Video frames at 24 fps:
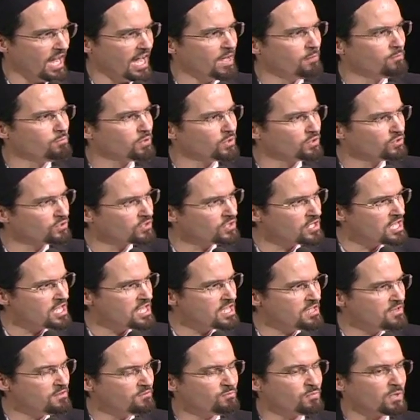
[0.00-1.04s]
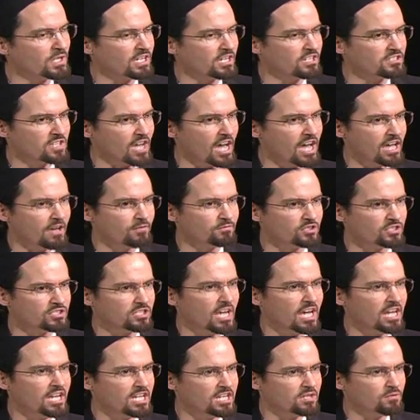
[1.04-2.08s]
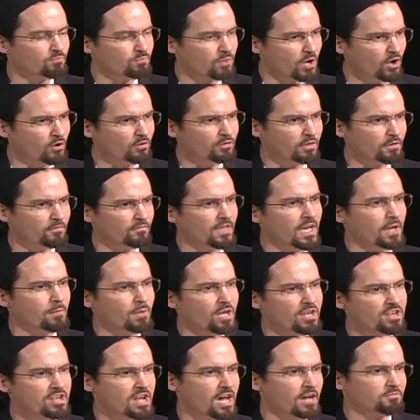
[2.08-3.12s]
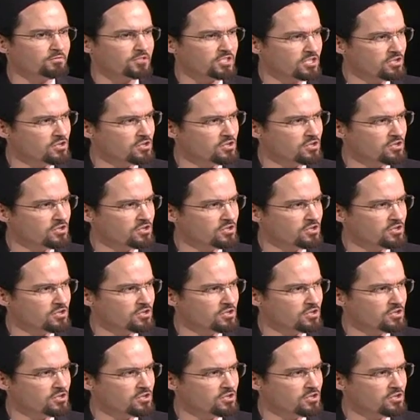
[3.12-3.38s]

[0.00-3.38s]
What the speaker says: I believe, because I have studied both of them enough